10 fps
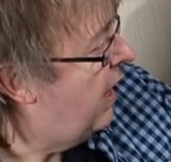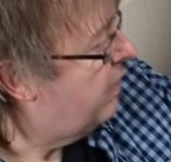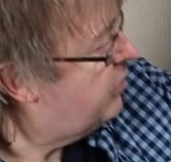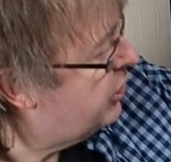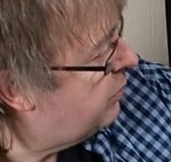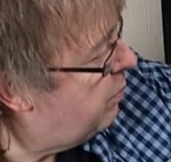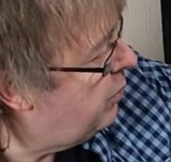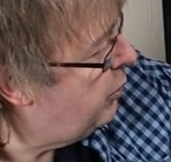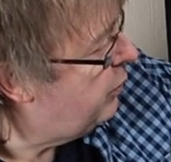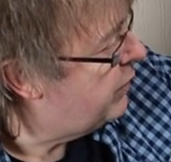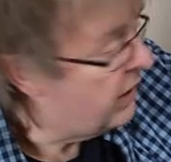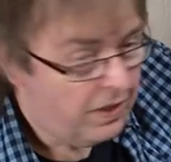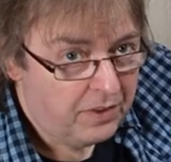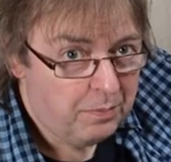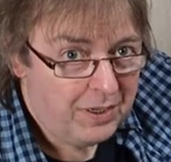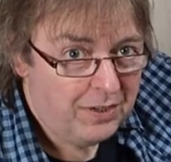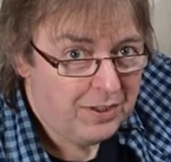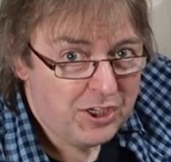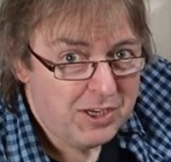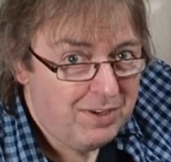I've just moved the bit of
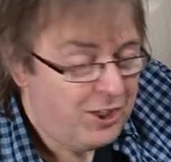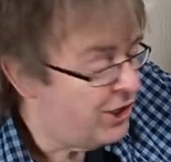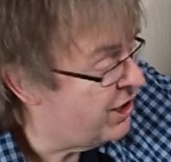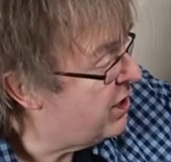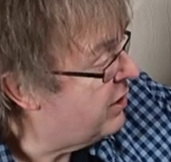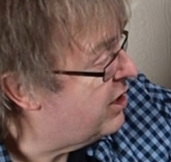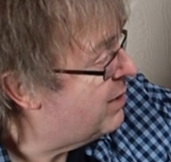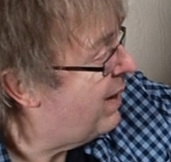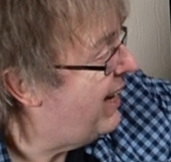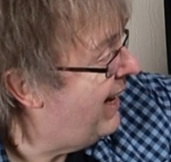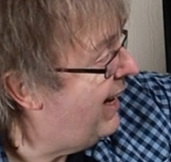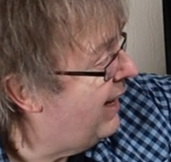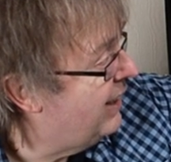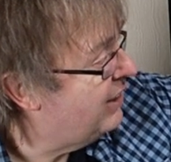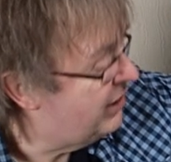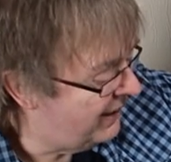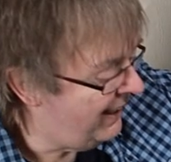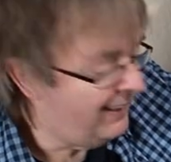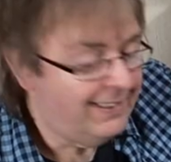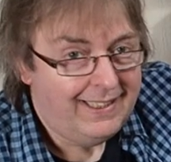this image that's on display here, and you can
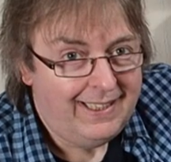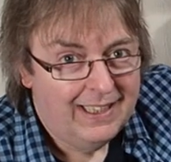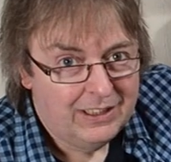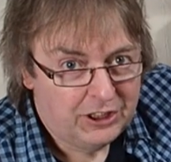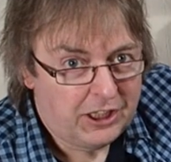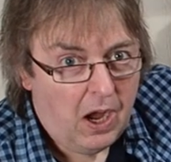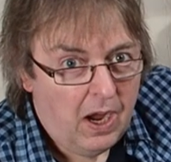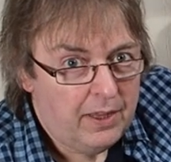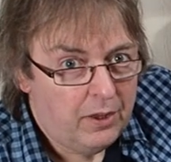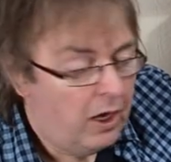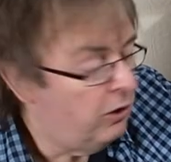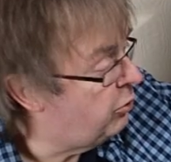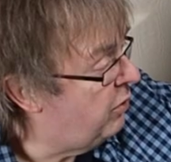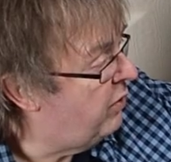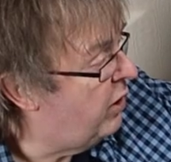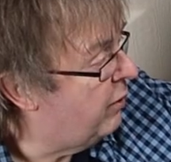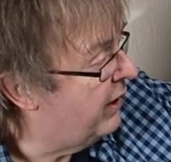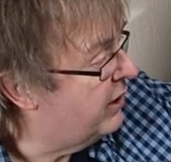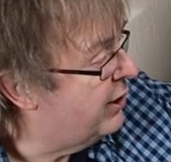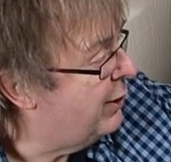see the sky that I was
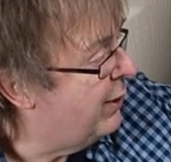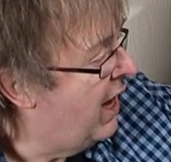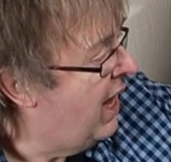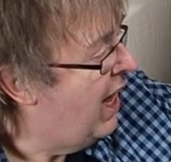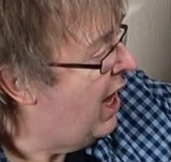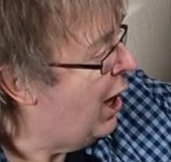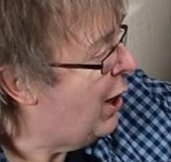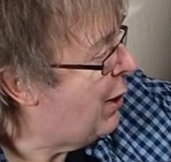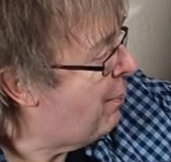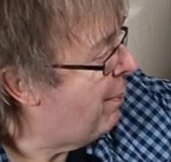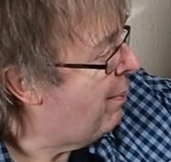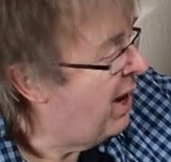referring to.